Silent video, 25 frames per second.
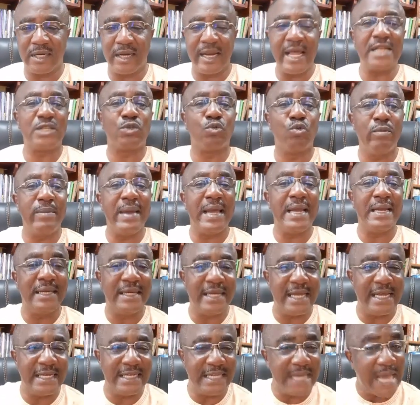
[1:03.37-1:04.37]
Let women
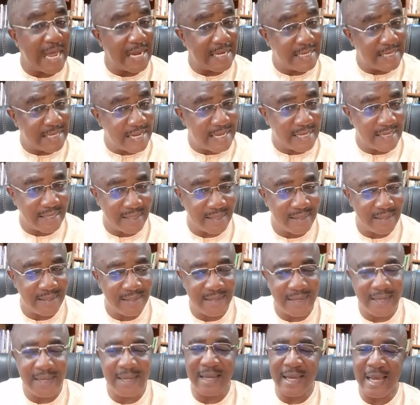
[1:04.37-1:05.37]
day their day,
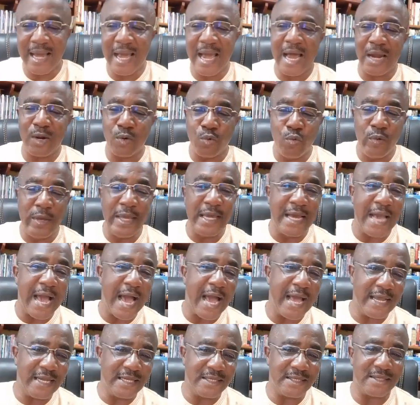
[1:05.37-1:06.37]
and we
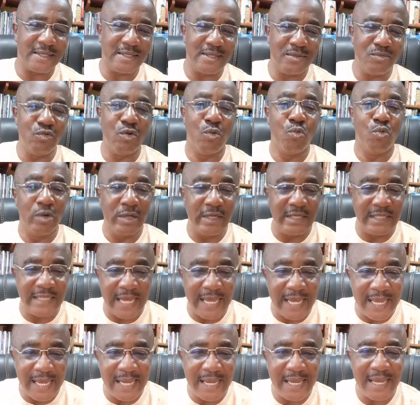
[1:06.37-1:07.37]
guys, we will
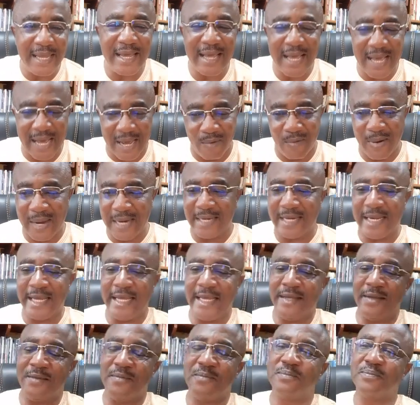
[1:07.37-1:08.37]
day our
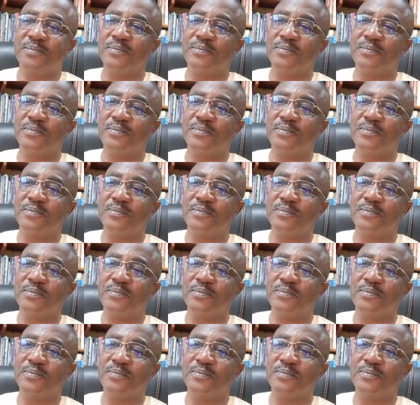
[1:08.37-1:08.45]
day.